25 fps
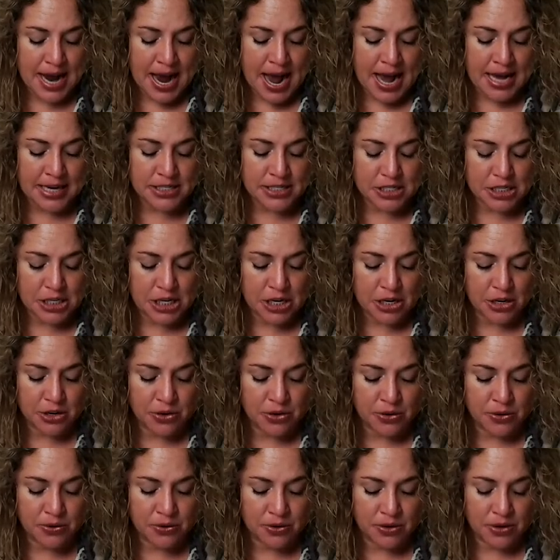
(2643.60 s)
ask
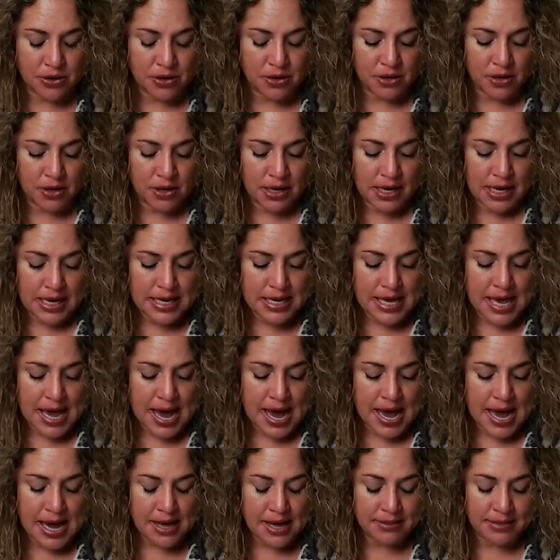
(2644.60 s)
you,
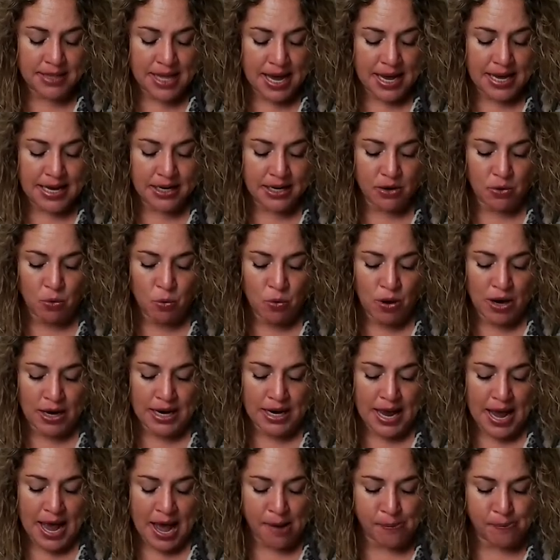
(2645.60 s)
yeah, like what
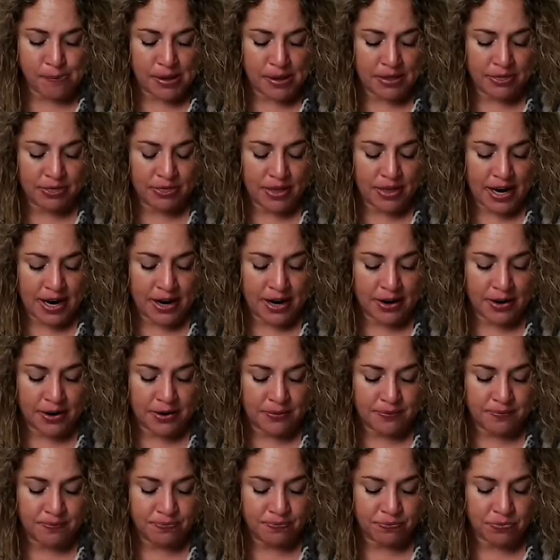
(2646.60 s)
happened
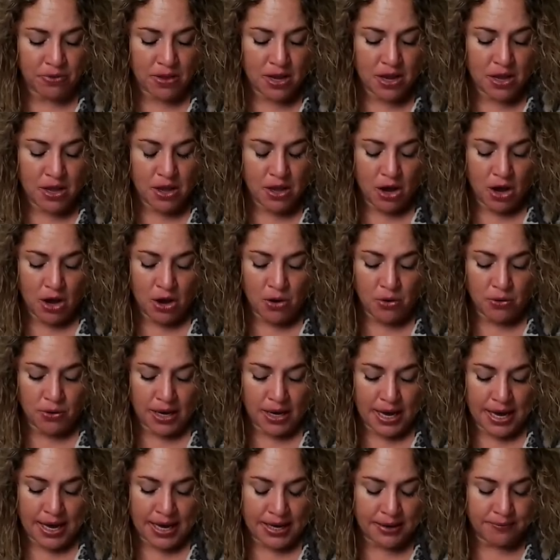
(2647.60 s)
there?
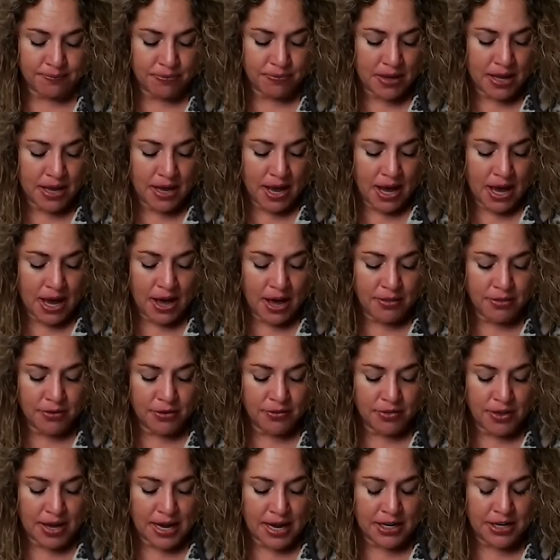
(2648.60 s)
Okay. Other
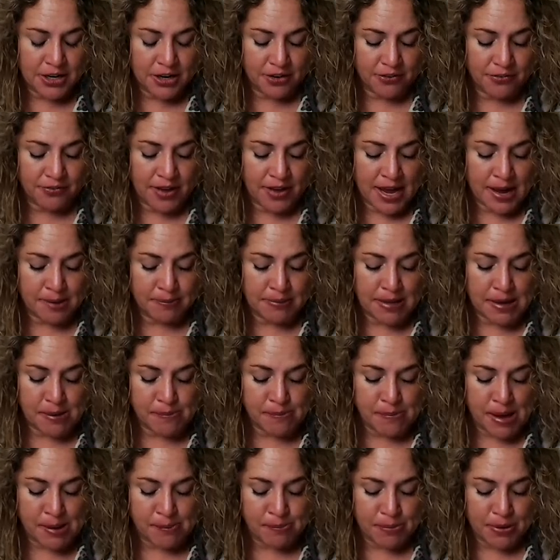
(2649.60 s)
than your family
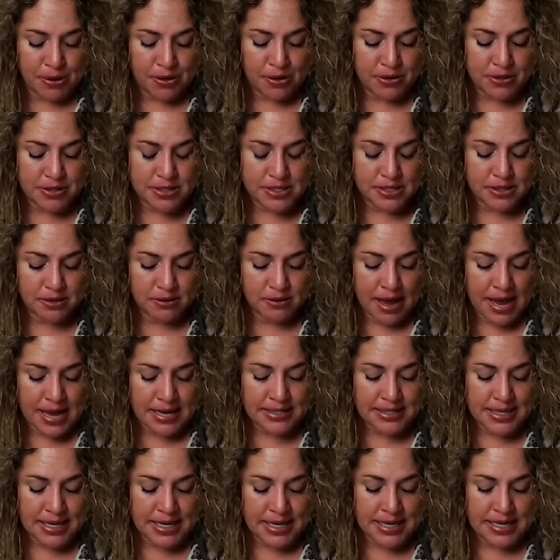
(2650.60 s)
members
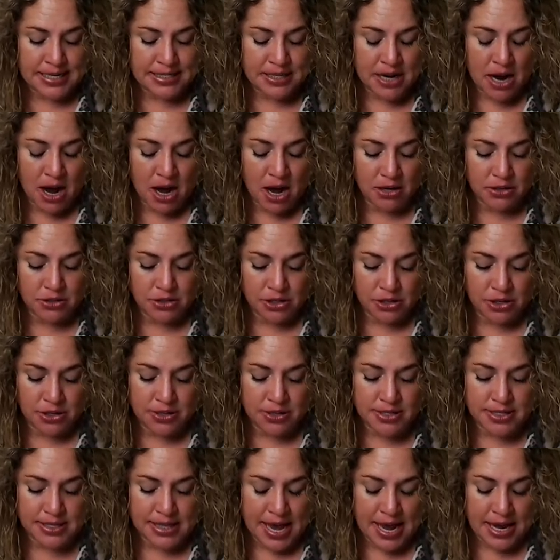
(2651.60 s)
and any
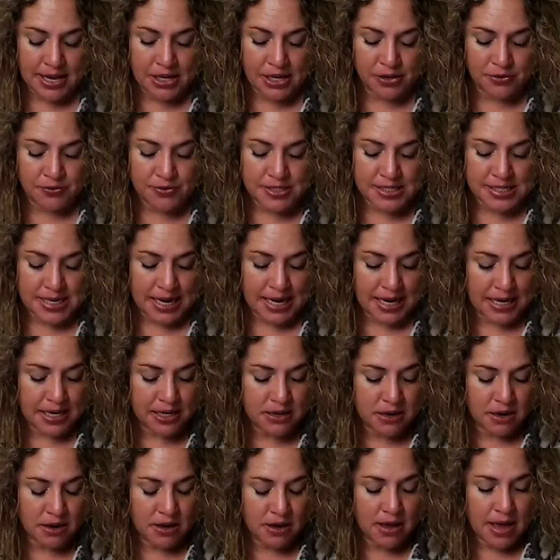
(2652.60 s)
doctors that you've seen,
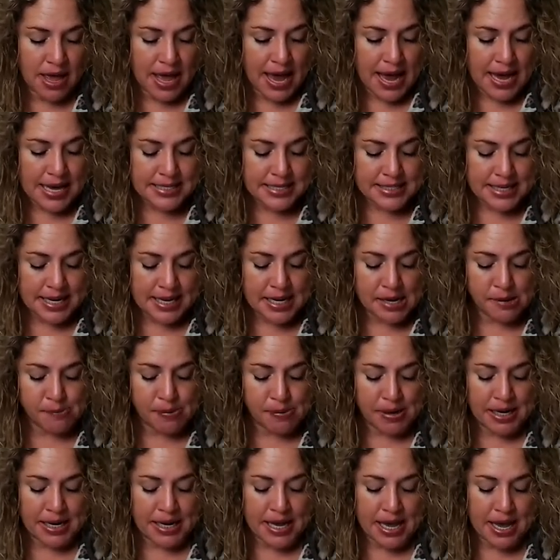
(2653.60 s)
has
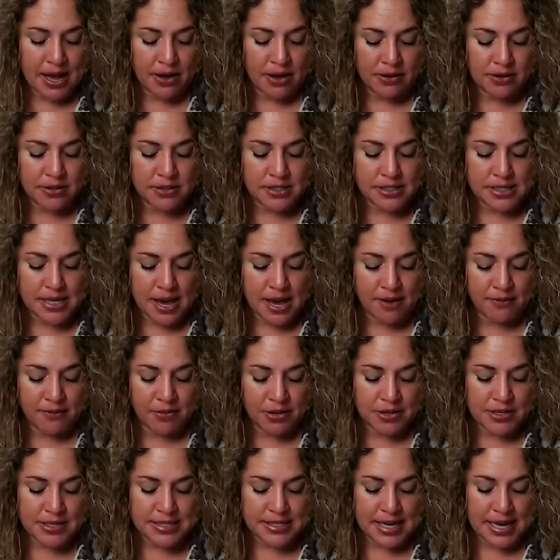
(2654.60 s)
anybody else
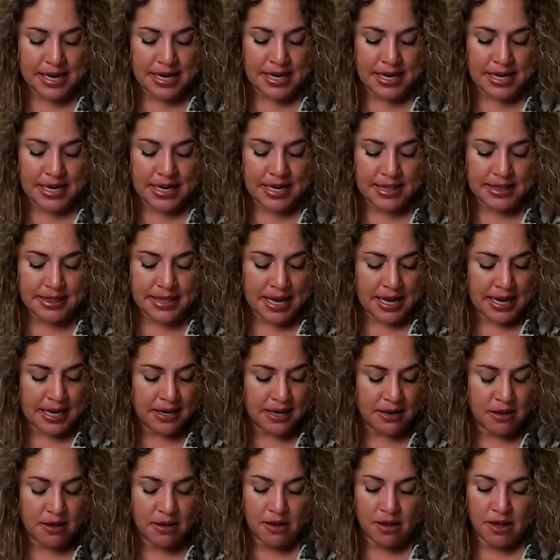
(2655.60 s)
ever said
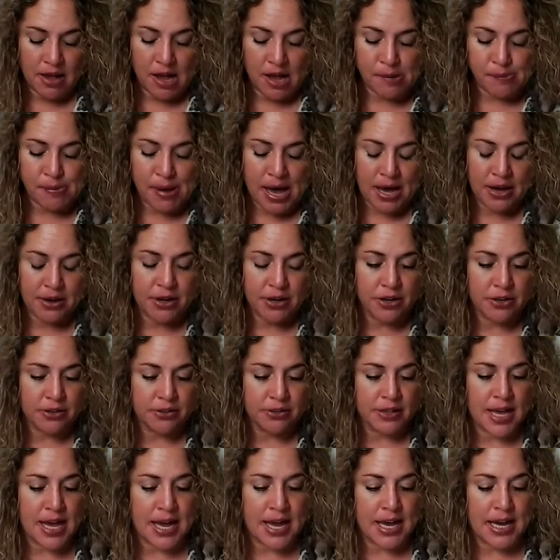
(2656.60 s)
anything about your
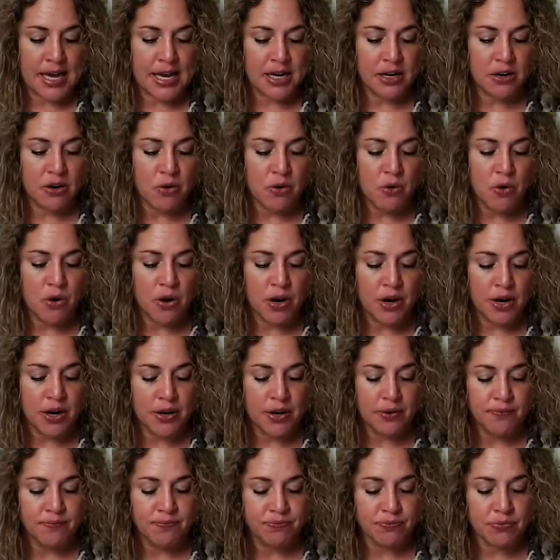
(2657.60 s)
leg
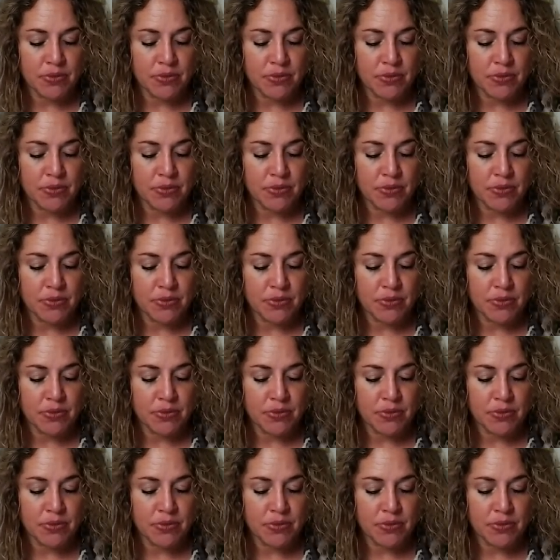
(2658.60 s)
or,